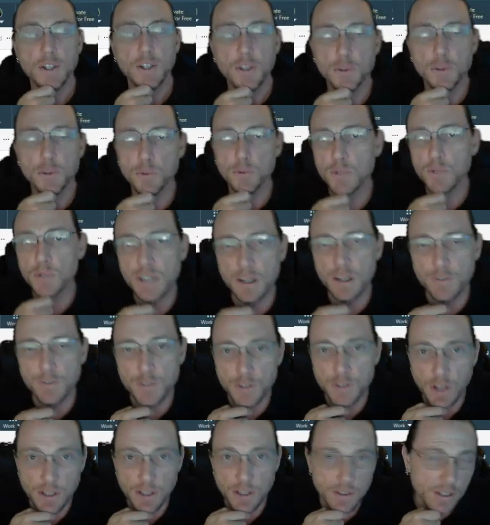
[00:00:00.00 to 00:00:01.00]
through a dev
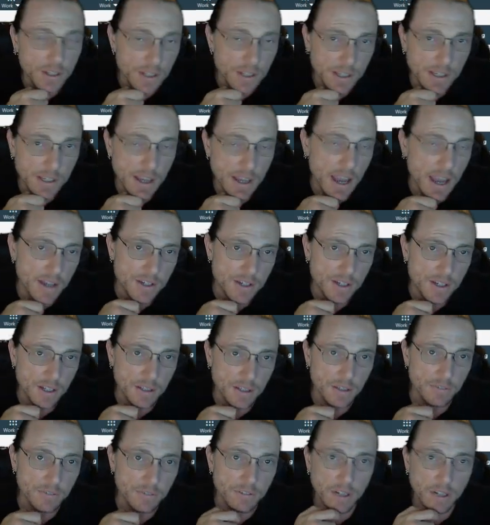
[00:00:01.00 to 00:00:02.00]
site that he
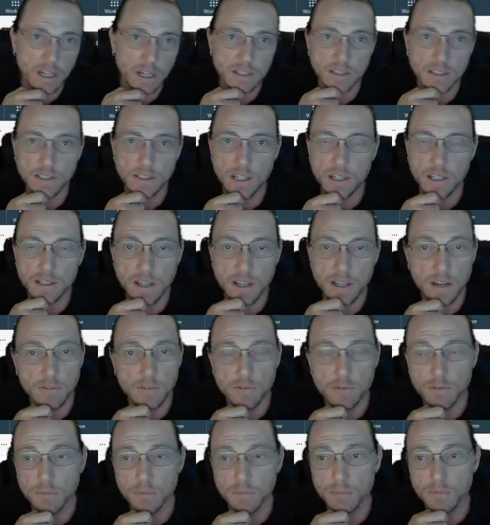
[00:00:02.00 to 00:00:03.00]
accidentally forgot to take down
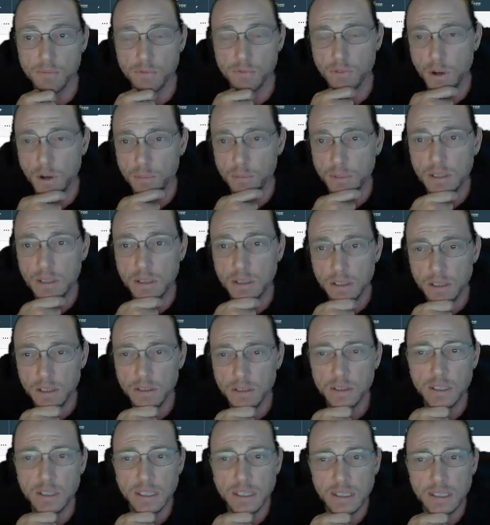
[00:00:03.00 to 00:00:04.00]
from
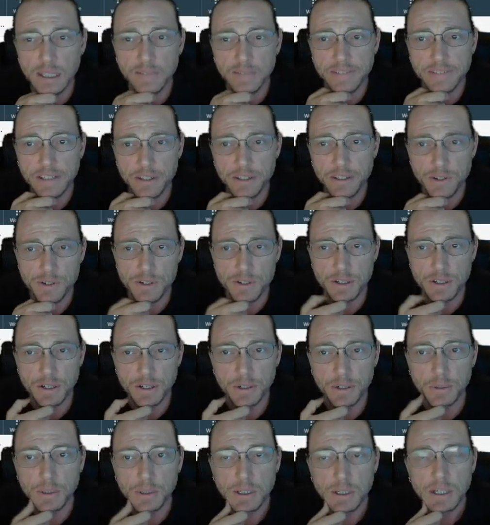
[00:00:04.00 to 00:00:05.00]
literally 11 years
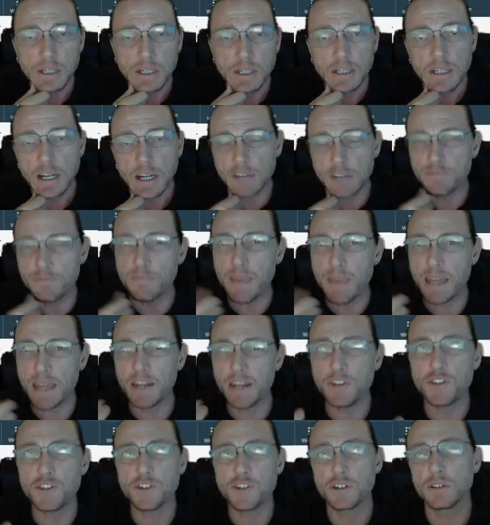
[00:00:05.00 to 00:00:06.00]
ago, I've
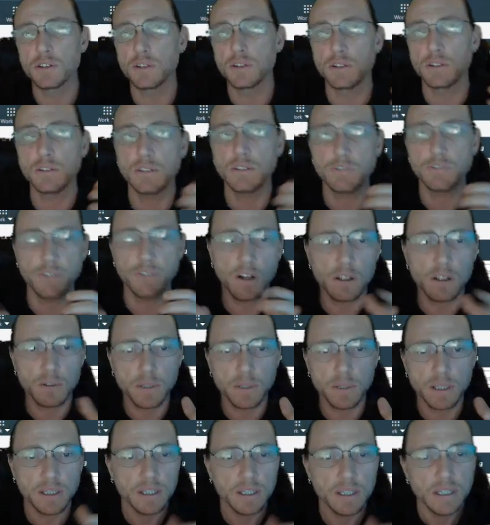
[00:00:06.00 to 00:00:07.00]
managed to learn the
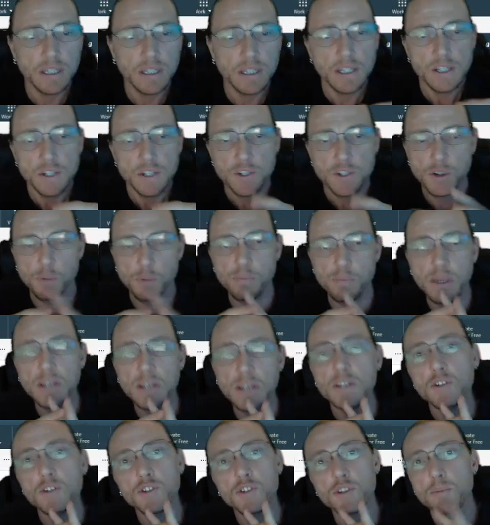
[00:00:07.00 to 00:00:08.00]
following. So
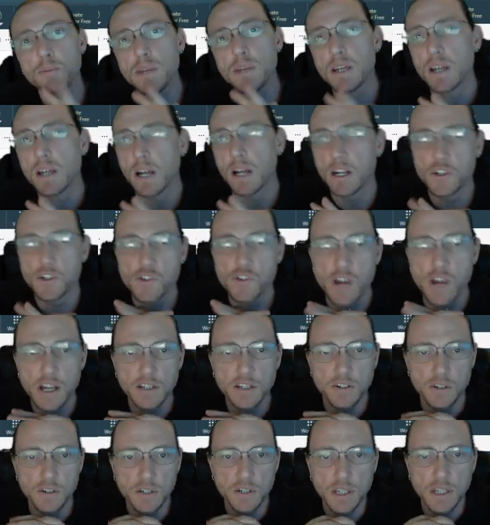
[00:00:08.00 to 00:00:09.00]
Ben used to be a
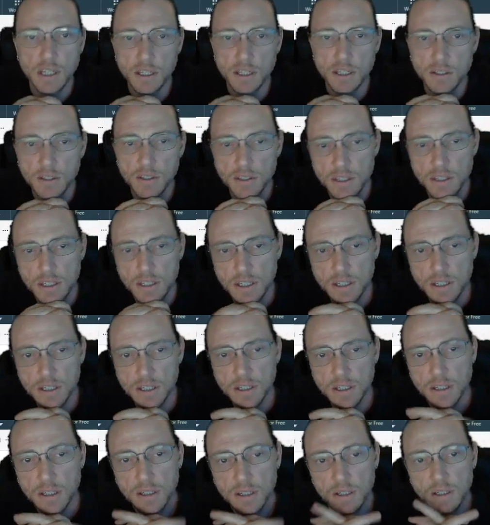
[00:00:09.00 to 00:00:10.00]
contractor in
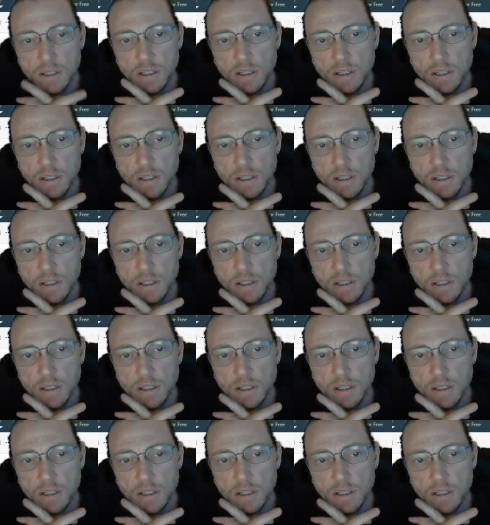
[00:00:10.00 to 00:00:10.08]
the